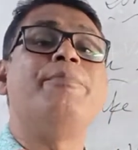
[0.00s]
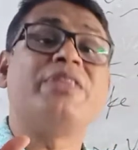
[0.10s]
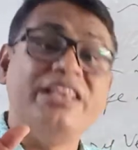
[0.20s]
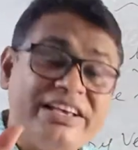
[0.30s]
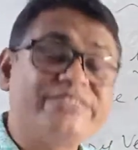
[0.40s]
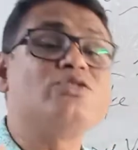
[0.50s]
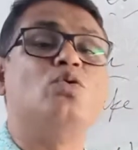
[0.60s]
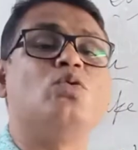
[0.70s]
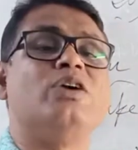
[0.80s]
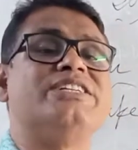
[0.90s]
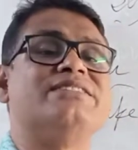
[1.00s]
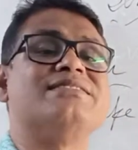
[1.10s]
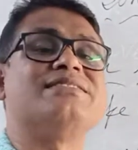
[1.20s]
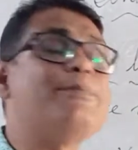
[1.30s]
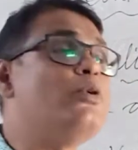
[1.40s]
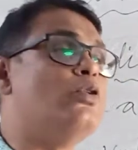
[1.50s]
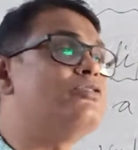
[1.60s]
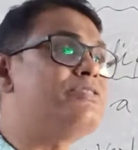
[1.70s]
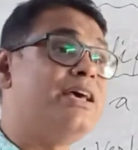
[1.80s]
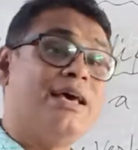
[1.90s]
yes no question.
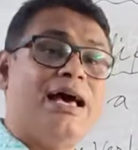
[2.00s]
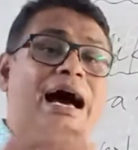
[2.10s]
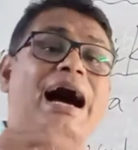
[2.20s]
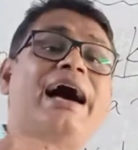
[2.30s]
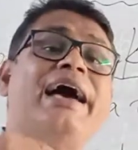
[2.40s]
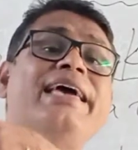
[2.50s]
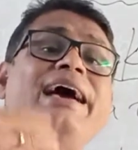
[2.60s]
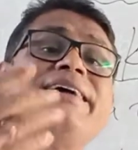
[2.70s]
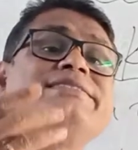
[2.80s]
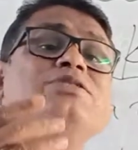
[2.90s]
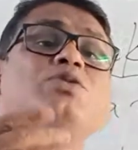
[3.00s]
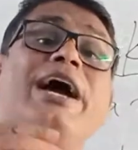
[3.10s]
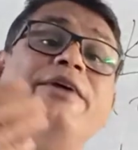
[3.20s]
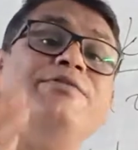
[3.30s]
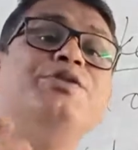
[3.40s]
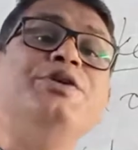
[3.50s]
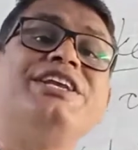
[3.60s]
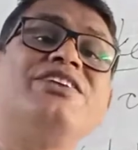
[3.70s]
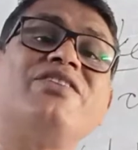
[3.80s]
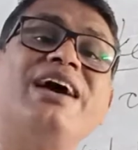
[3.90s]
Suppose I ask you, have you
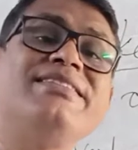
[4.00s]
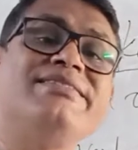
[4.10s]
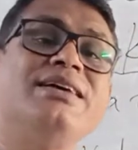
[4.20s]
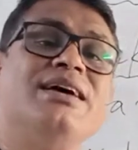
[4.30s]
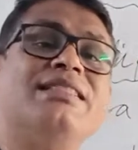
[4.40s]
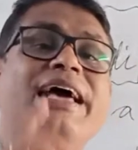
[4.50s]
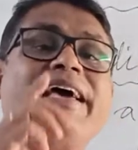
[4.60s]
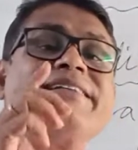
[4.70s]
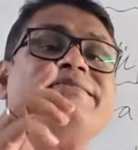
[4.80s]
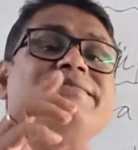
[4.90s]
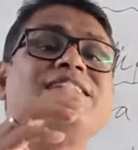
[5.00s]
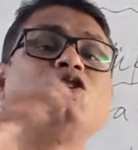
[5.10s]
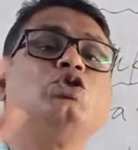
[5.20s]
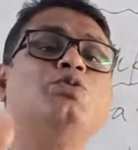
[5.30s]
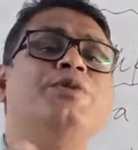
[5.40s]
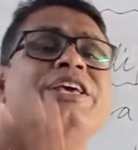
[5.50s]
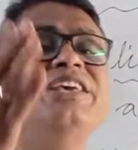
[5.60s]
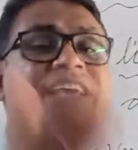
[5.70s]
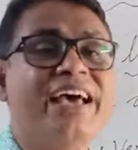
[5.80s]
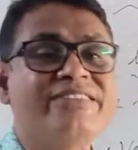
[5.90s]
eaten rice? The answer should be
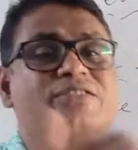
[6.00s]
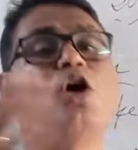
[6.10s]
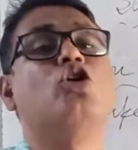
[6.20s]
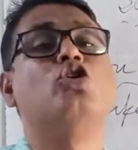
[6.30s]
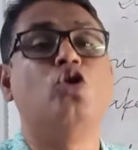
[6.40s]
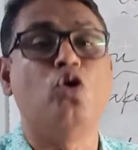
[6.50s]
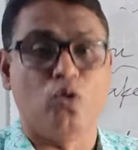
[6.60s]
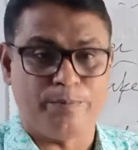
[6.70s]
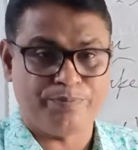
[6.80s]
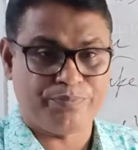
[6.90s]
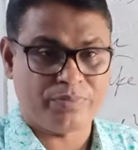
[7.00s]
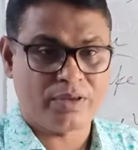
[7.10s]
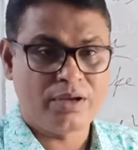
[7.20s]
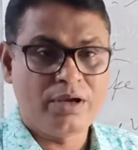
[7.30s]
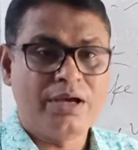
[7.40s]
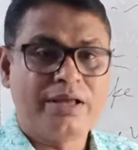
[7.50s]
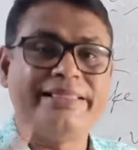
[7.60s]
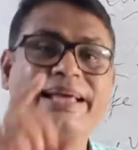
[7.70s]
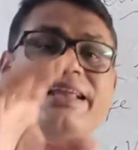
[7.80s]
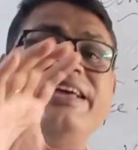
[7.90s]
yes or no.
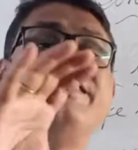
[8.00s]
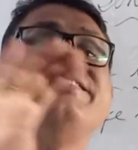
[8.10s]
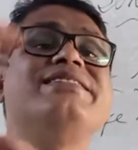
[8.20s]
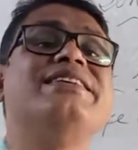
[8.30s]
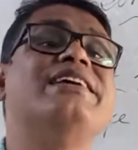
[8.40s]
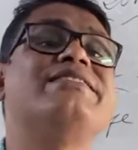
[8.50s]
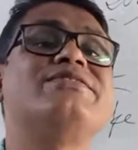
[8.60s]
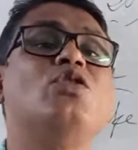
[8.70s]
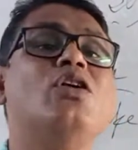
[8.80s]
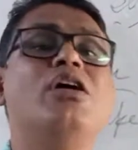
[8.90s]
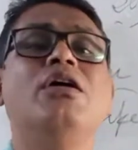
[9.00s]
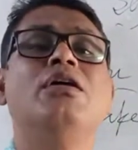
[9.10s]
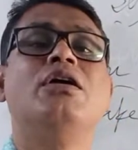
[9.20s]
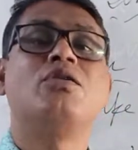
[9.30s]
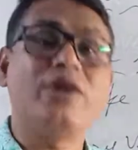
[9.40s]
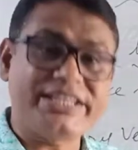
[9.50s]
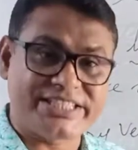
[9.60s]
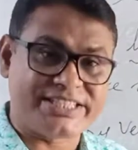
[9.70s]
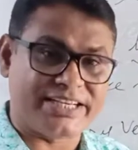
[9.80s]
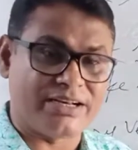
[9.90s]
Then it is yes no
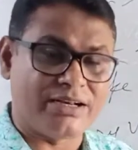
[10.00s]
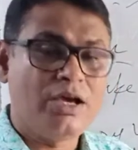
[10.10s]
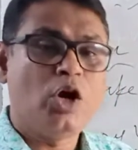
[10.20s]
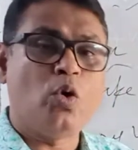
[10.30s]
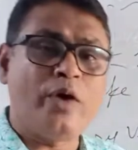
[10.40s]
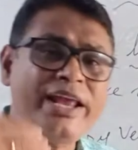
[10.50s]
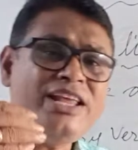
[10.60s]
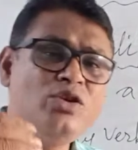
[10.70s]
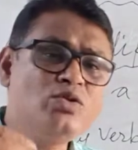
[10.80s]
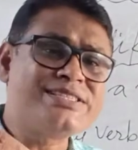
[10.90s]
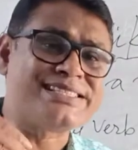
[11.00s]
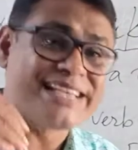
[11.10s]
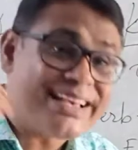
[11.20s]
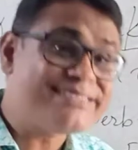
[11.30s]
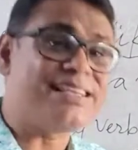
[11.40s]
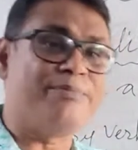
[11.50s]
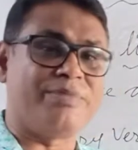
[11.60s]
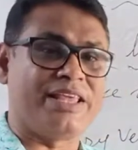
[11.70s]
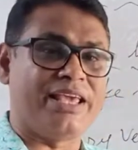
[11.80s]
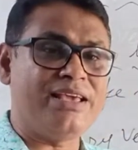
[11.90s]
question. When you say
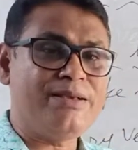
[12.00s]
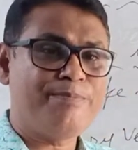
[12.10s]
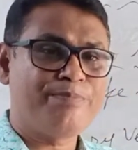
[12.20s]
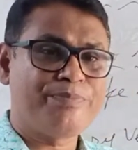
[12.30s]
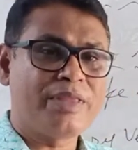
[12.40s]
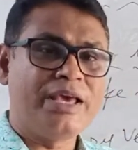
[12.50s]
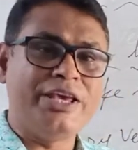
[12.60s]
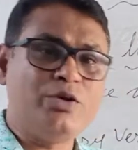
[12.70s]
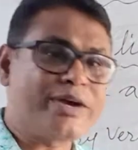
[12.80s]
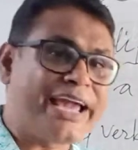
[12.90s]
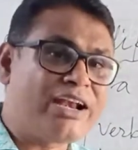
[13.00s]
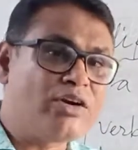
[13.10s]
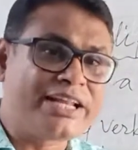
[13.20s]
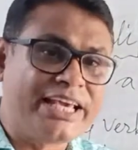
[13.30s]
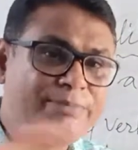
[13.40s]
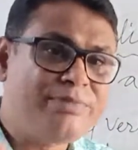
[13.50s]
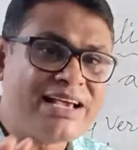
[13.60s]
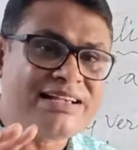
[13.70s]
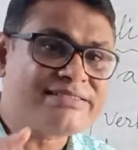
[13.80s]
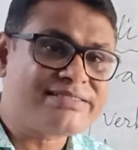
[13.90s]
something, you cannot give the
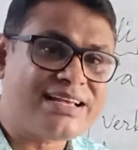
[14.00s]
answer